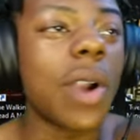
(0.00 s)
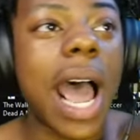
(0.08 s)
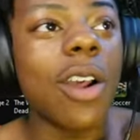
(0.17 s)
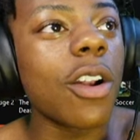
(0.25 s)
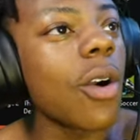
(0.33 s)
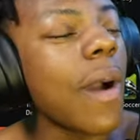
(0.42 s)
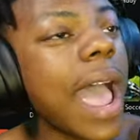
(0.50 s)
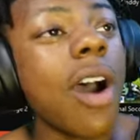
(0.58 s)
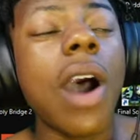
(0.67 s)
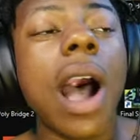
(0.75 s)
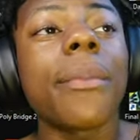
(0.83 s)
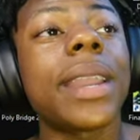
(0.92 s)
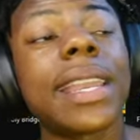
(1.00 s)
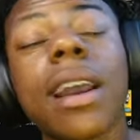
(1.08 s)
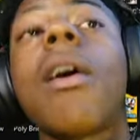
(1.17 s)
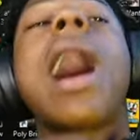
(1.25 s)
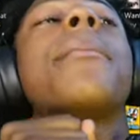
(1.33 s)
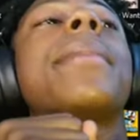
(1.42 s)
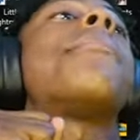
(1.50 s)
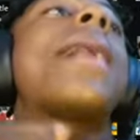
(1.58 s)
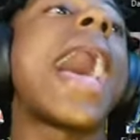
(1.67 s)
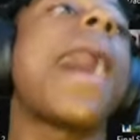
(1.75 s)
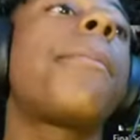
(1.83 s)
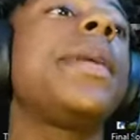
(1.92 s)
I don't know how. I mean, yo, I mean, I'm
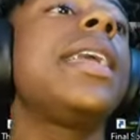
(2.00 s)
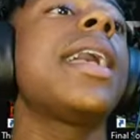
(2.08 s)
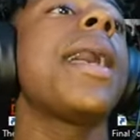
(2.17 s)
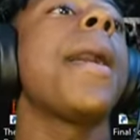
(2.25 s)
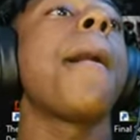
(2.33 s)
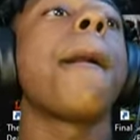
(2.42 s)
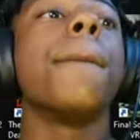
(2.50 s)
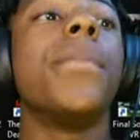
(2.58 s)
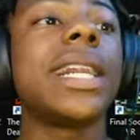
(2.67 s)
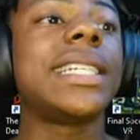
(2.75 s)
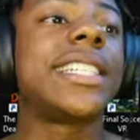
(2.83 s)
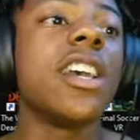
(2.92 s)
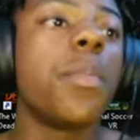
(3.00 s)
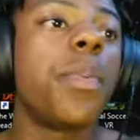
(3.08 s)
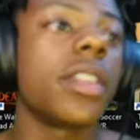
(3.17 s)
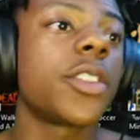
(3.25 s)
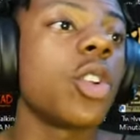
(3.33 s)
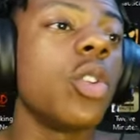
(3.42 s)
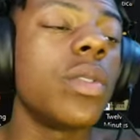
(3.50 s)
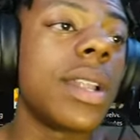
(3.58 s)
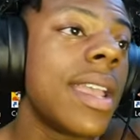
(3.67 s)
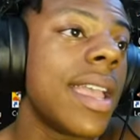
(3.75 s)
happy, but he's still pulling through.